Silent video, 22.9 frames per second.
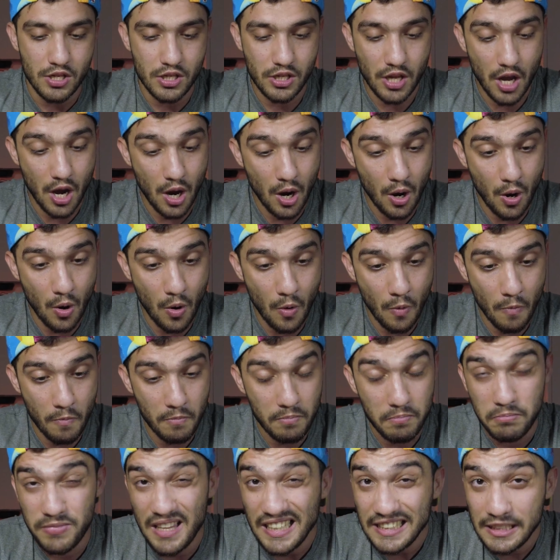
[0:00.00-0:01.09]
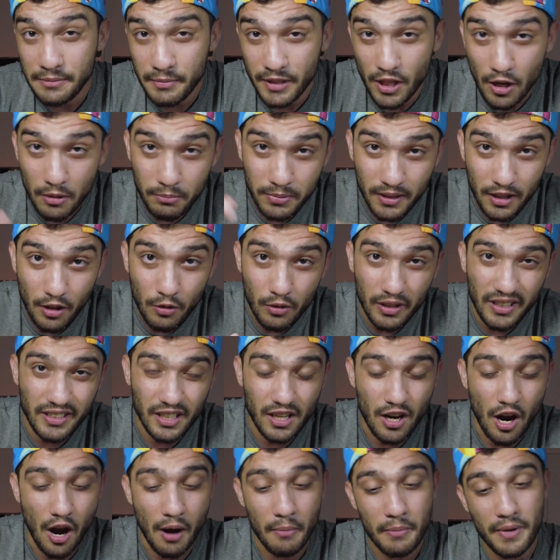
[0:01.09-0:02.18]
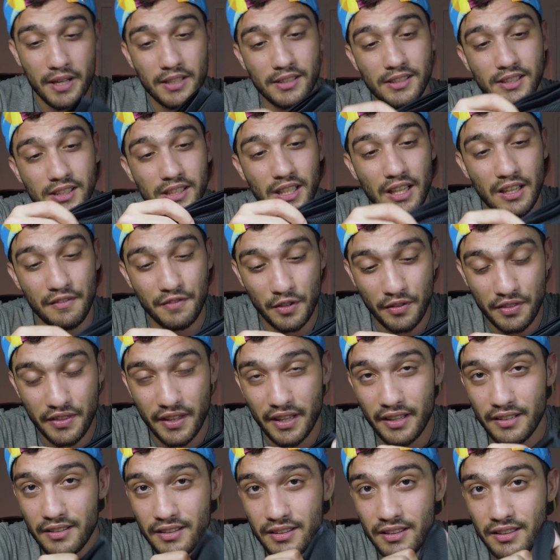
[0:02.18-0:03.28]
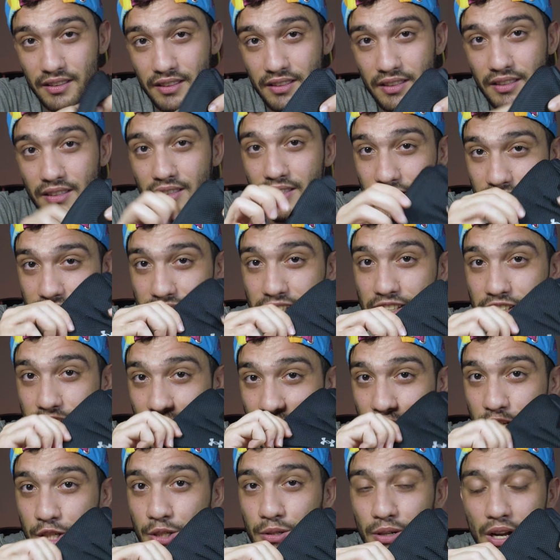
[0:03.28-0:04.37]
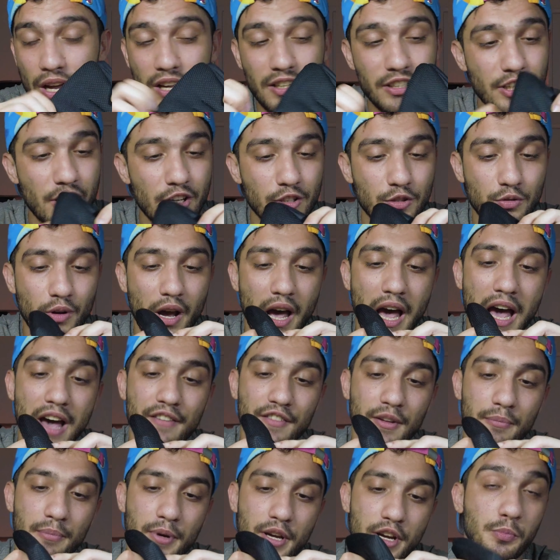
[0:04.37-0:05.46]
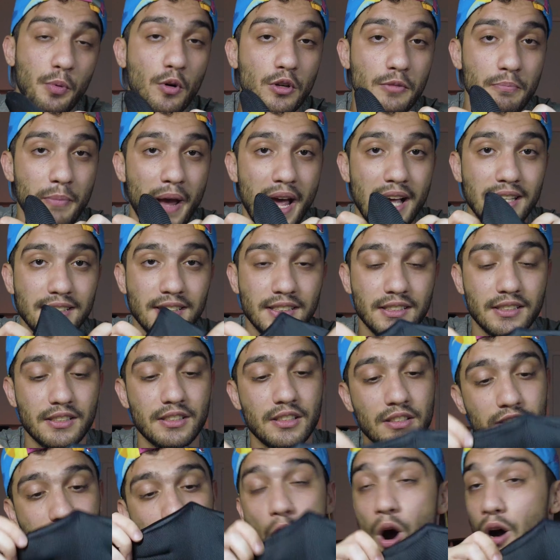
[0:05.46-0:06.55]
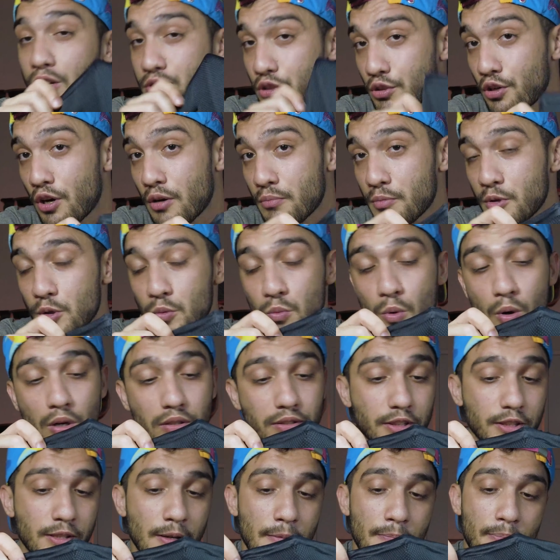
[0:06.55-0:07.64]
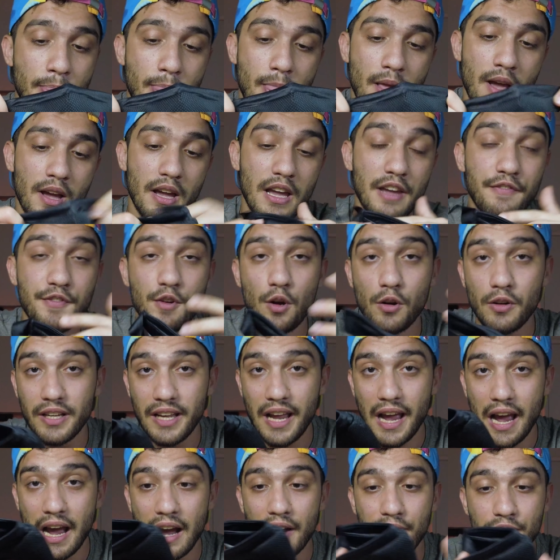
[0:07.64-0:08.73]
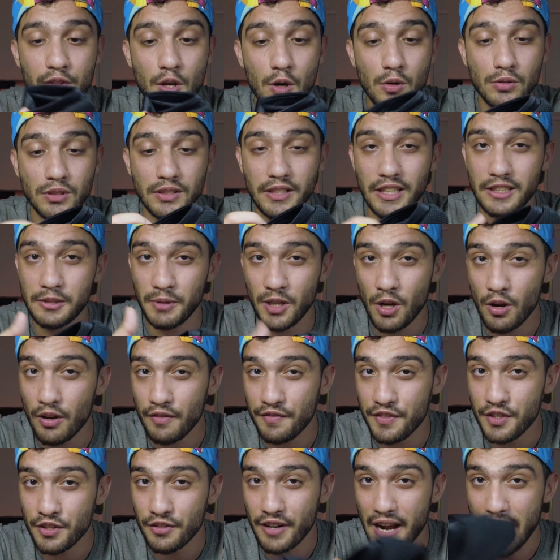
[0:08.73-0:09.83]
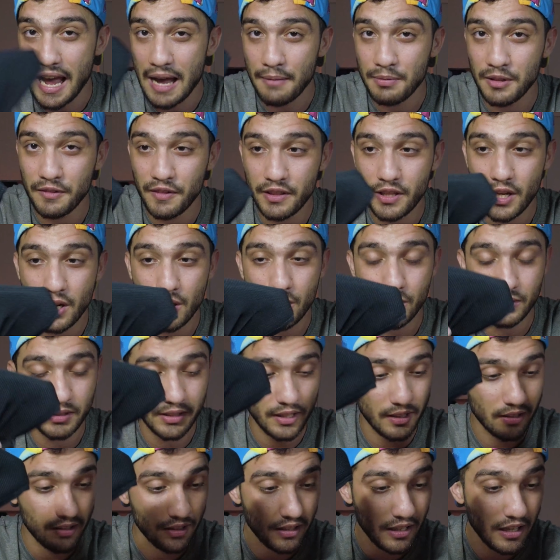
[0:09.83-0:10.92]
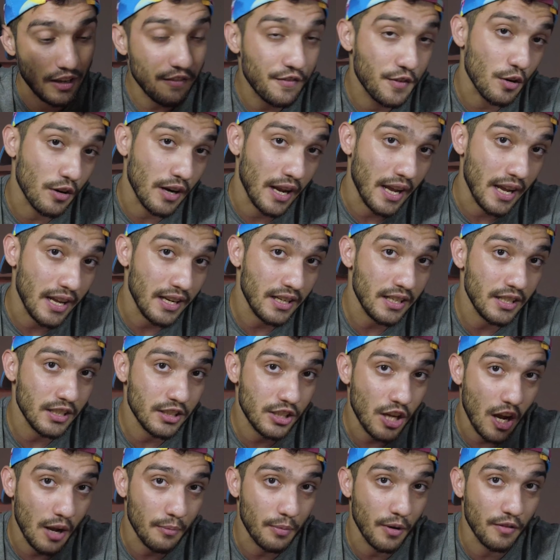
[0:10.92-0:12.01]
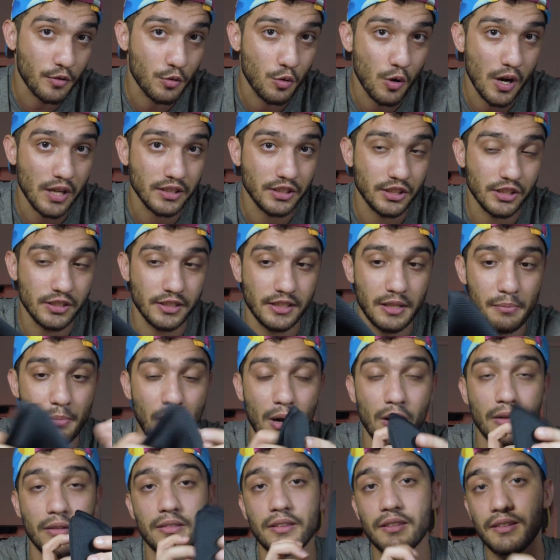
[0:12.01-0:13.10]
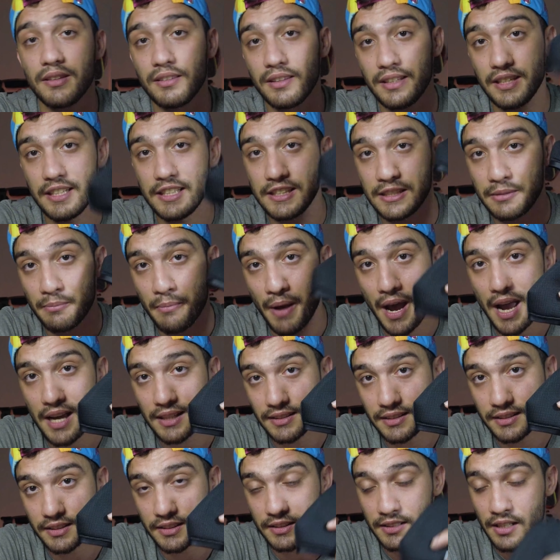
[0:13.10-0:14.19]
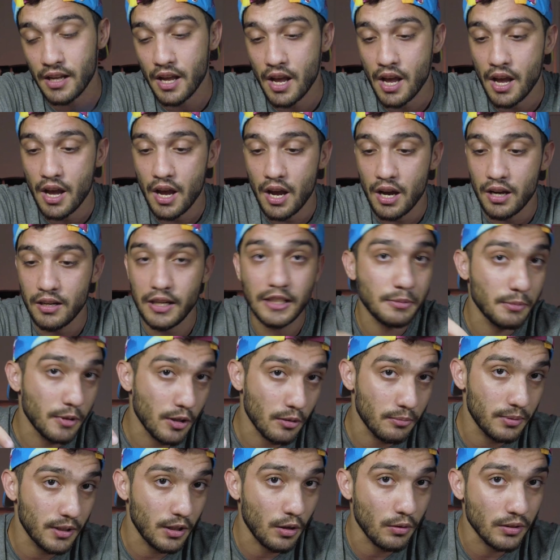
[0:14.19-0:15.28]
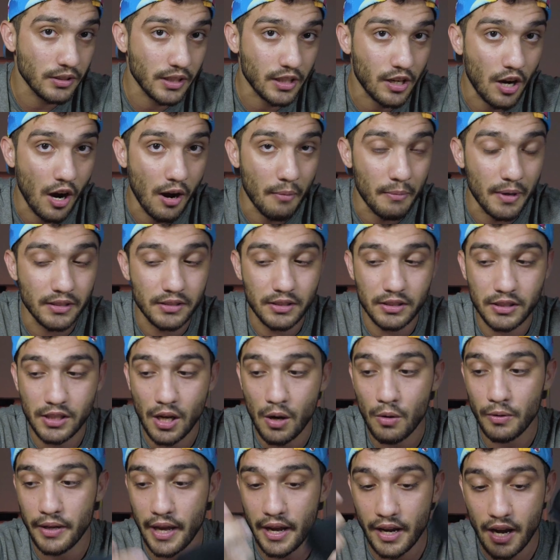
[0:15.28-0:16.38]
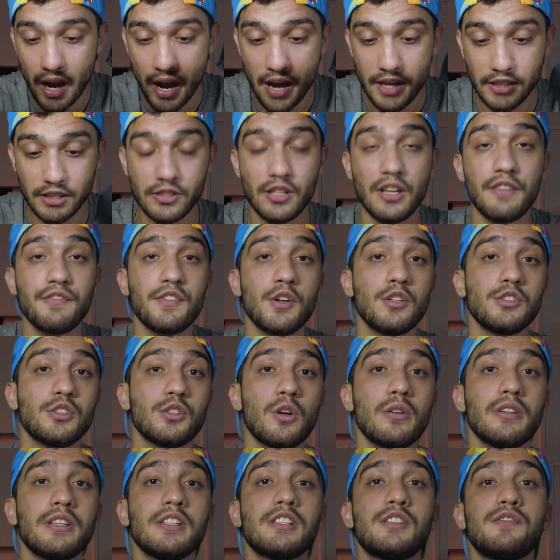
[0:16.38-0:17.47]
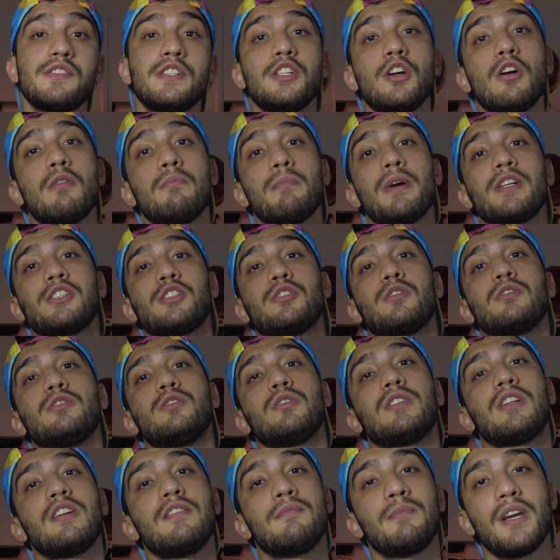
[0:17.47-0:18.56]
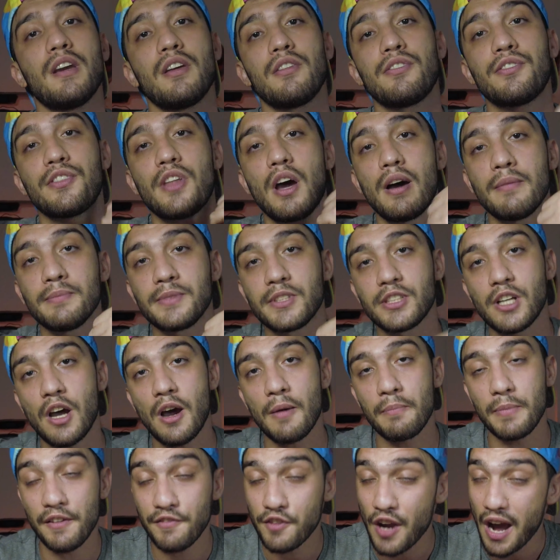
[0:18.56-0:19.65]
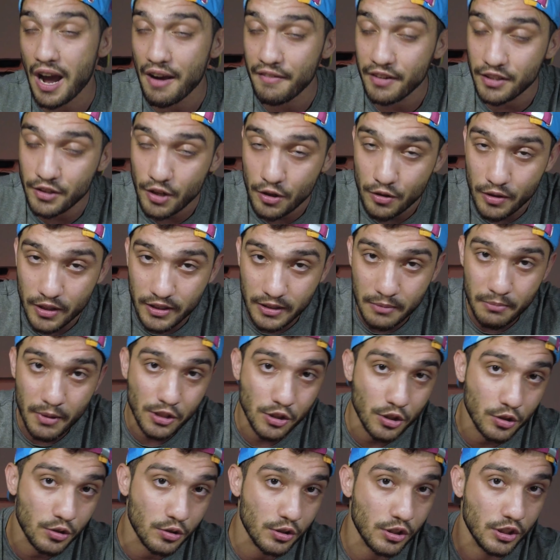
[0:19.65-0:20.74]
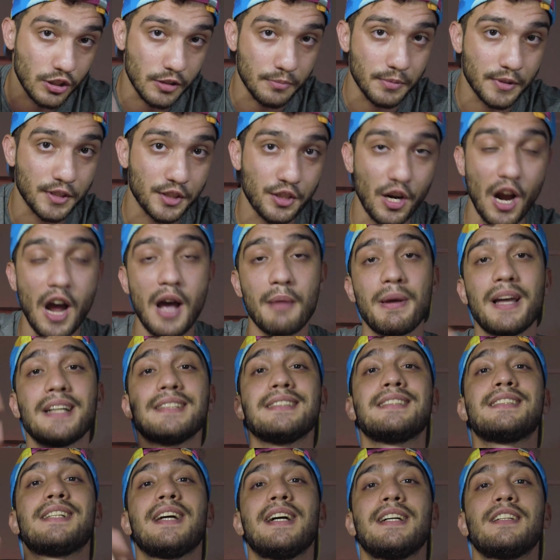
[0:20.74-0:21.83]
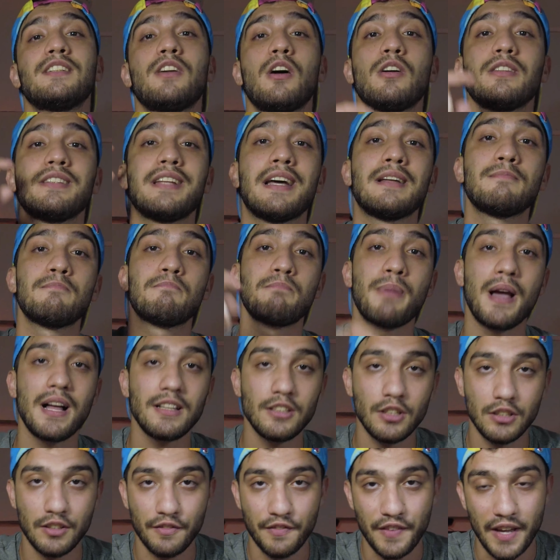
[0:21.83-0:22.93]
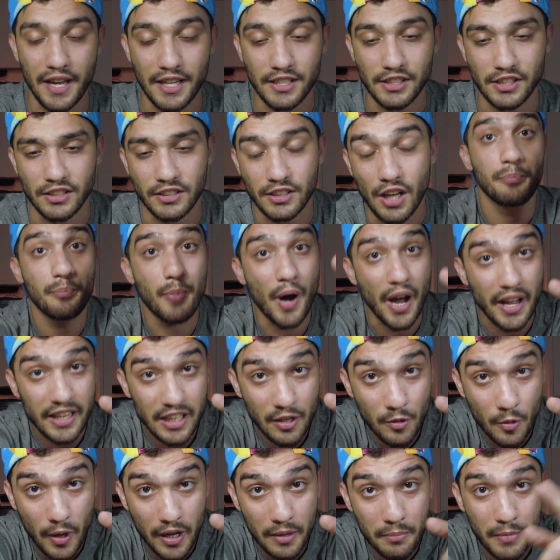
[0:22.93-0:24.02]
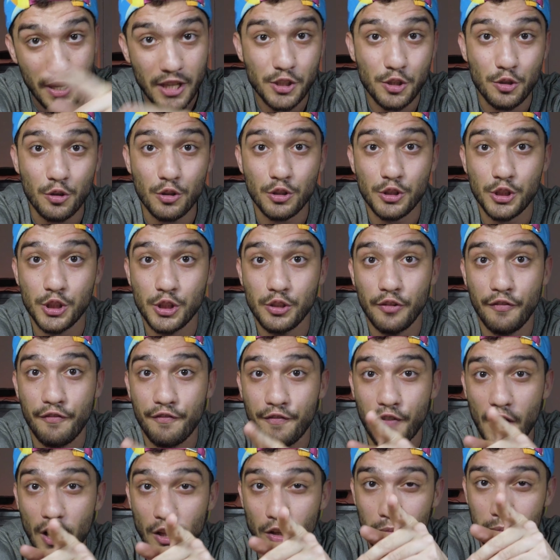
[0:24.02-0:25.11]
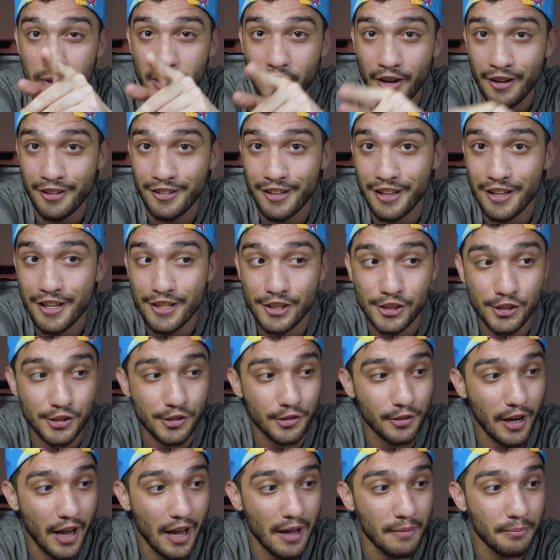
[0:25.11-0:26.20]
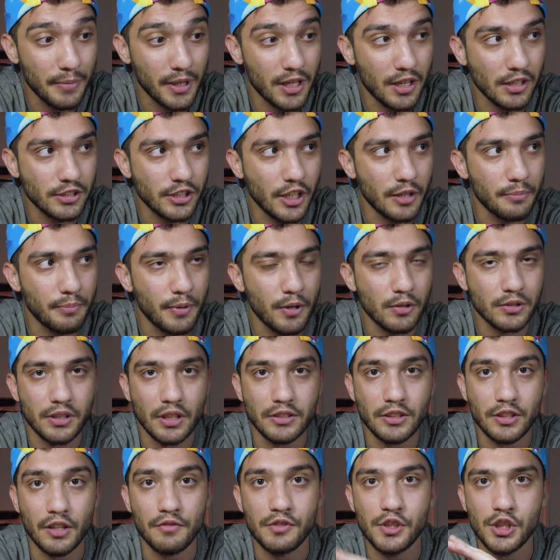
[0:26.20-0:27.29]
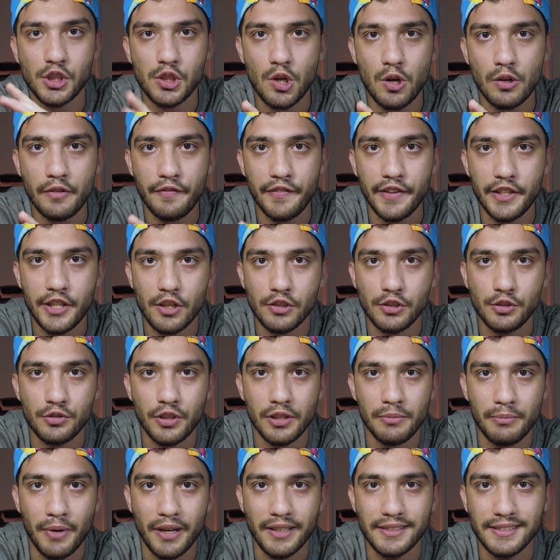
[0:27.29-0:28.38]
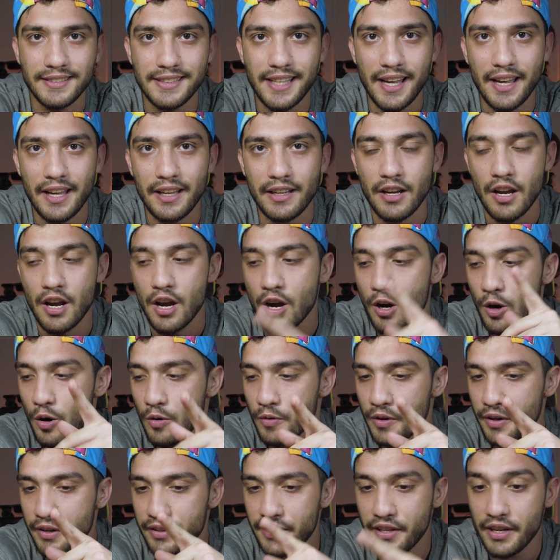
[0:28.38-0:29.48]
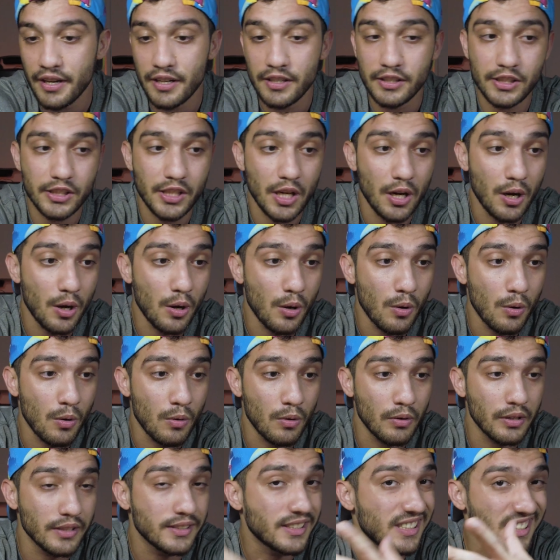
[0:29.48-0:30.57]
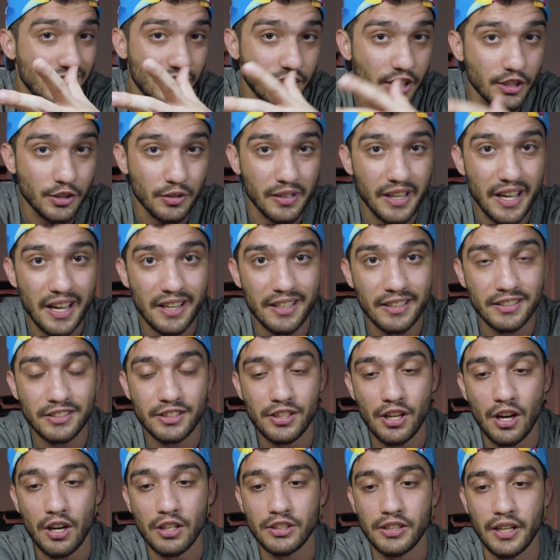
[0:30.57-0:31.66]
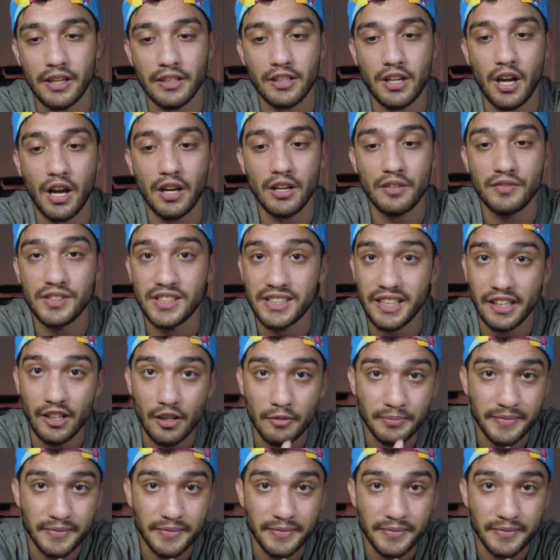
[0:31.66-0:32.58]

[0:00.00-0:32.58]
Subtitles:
So let me know below in the comments if you think this is a good idea to have a sport mask, the Under Armour ones. If you already have those, let me know if you're happy with those, and if you're any type of questions about these masks, let me know below in the comments. So yeah guys, if you enjoyed this video, make sure to give me a thumbs up. If you haven't already, make sure to subscribe and turn on that bell notification. By the way, make sure to follow me on Instagram because I post lots of short videos during my day over there, so it's easier to get in touch and kind of stay